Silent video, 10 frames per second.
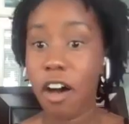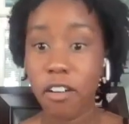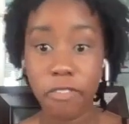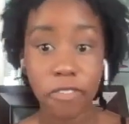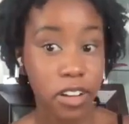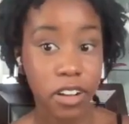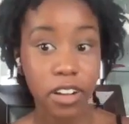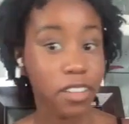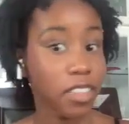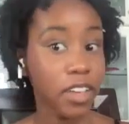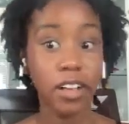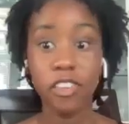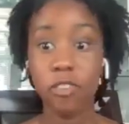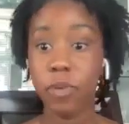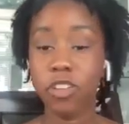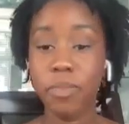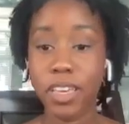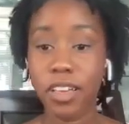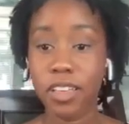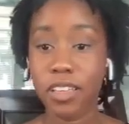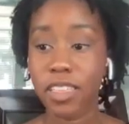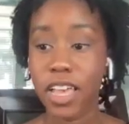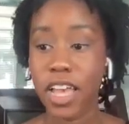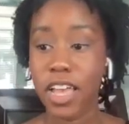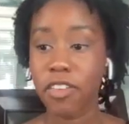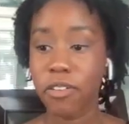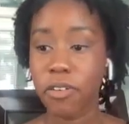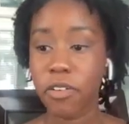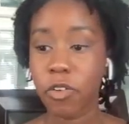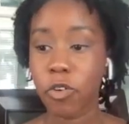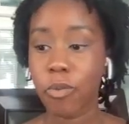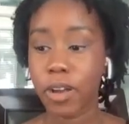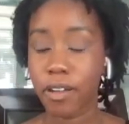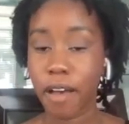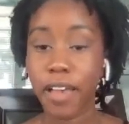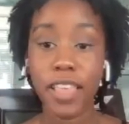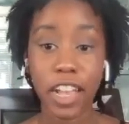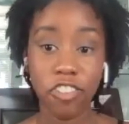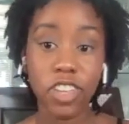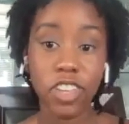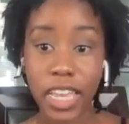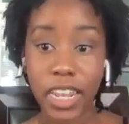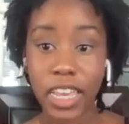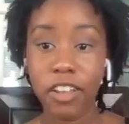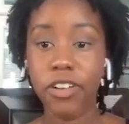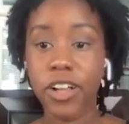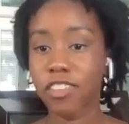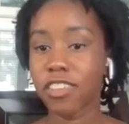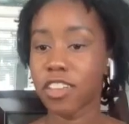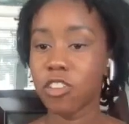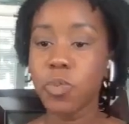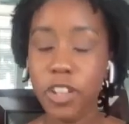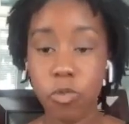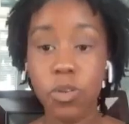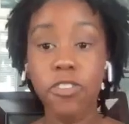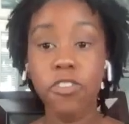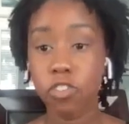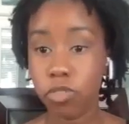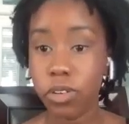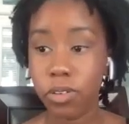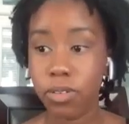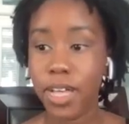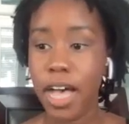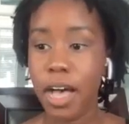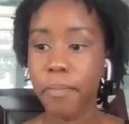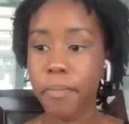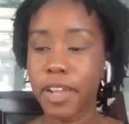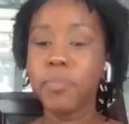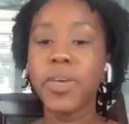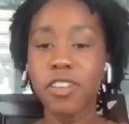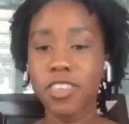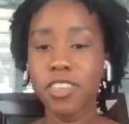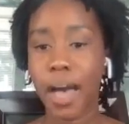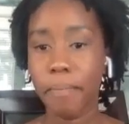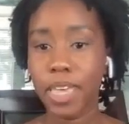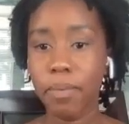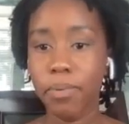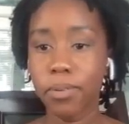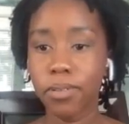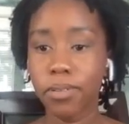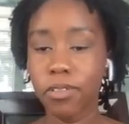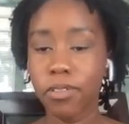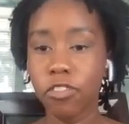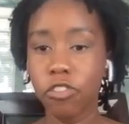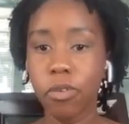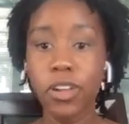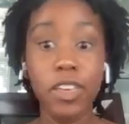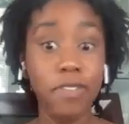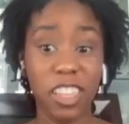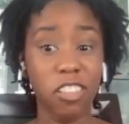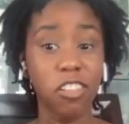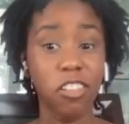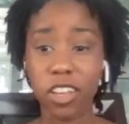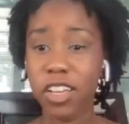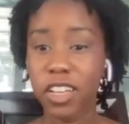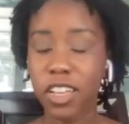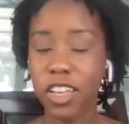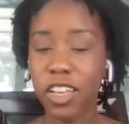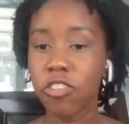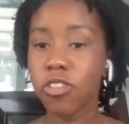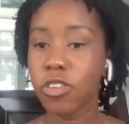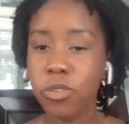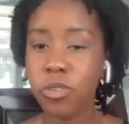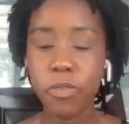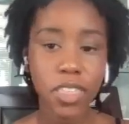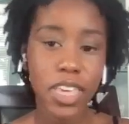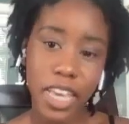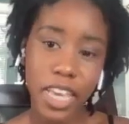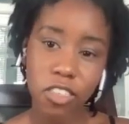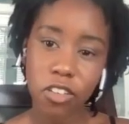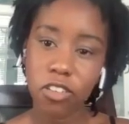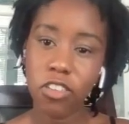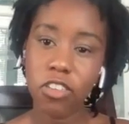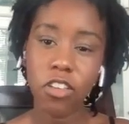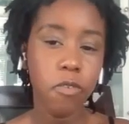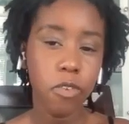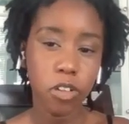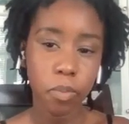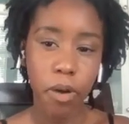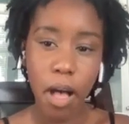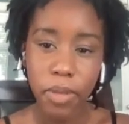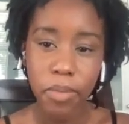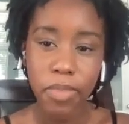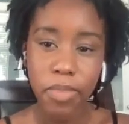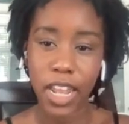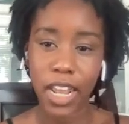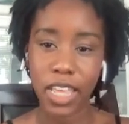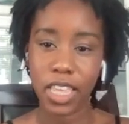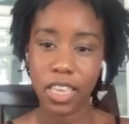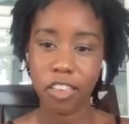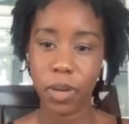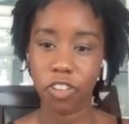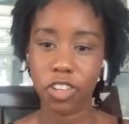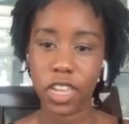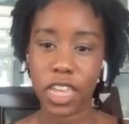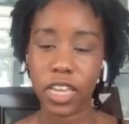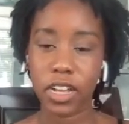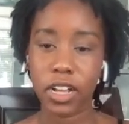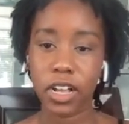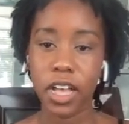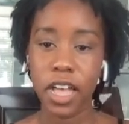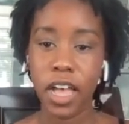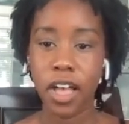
to offer there, especially because we're not as educated or as experienced, which is true, but because of that, people don't even look to youth for the answers to solve world problems. And I think especially here